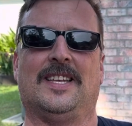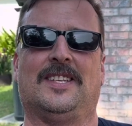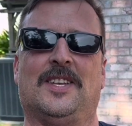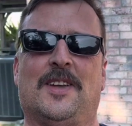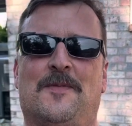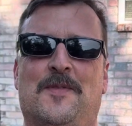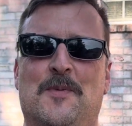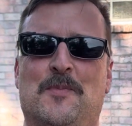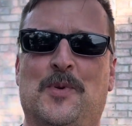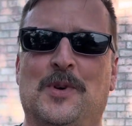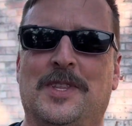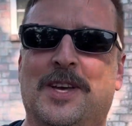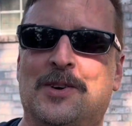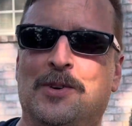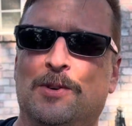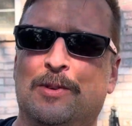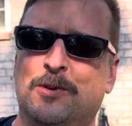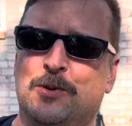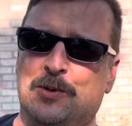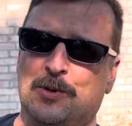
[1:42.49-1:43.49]
So if you put that
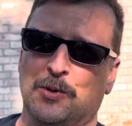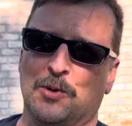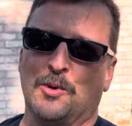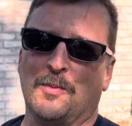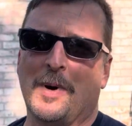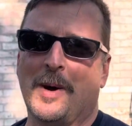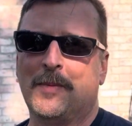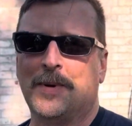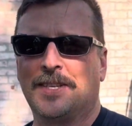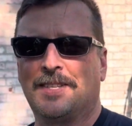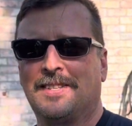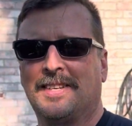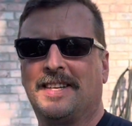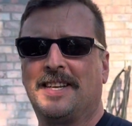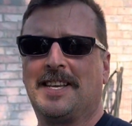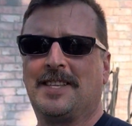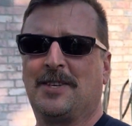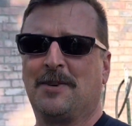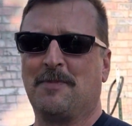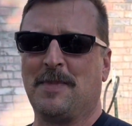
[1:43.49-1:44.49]
on YouTube, I'm gonna
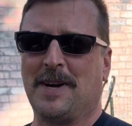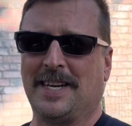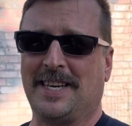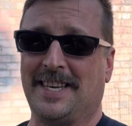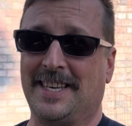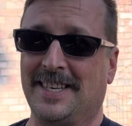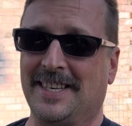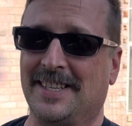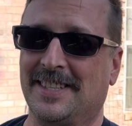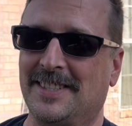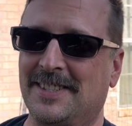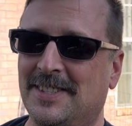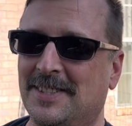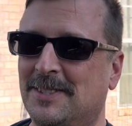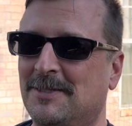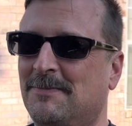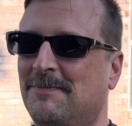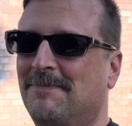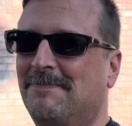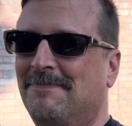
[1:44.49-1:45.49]
send that to my kids.
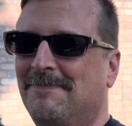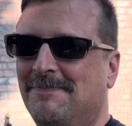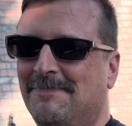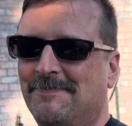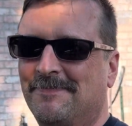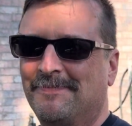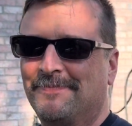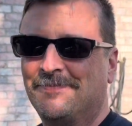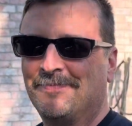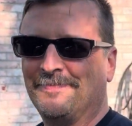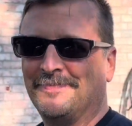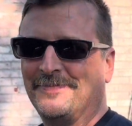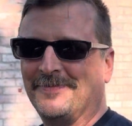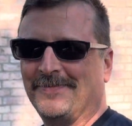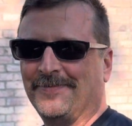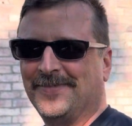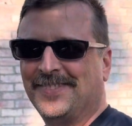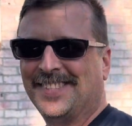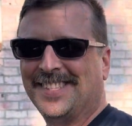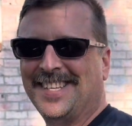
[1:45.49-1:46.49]
Man, I'll do that
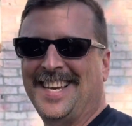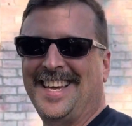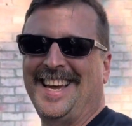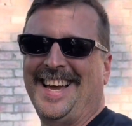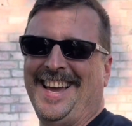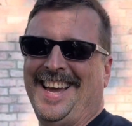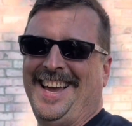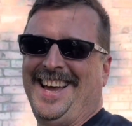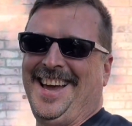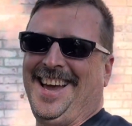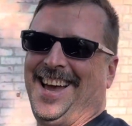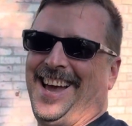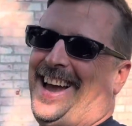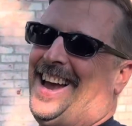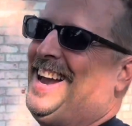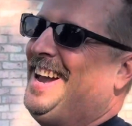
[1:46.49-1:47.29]
for you. How's that sound?